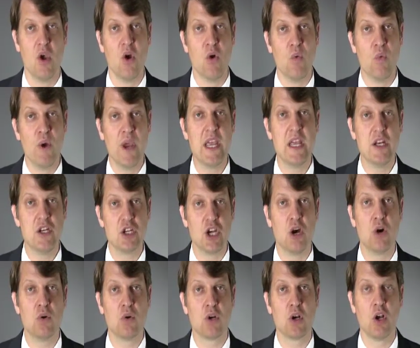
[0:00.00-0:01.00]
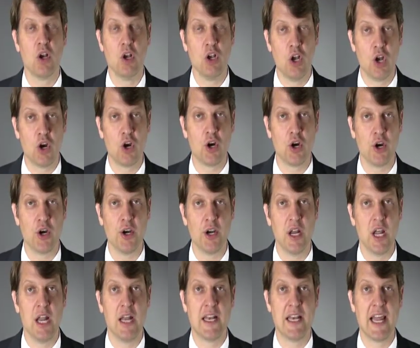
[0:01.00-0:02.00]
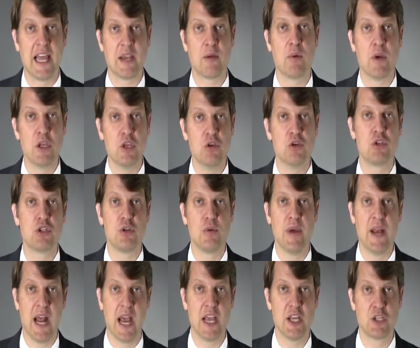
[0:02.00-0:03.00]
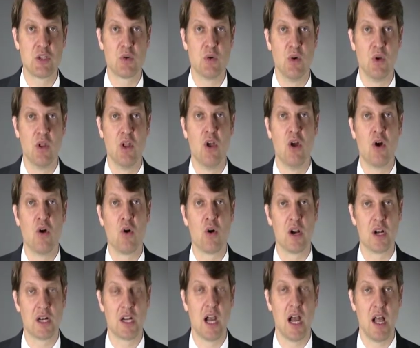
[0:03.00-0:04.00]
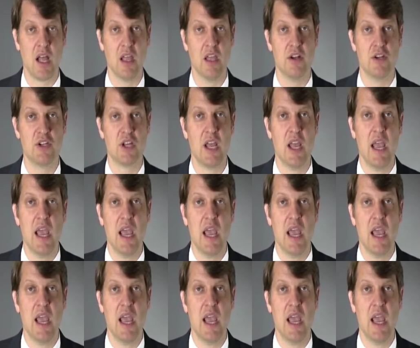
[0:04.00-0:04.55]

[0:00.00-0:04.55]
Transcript: We don't learn like we used to in high school or in college.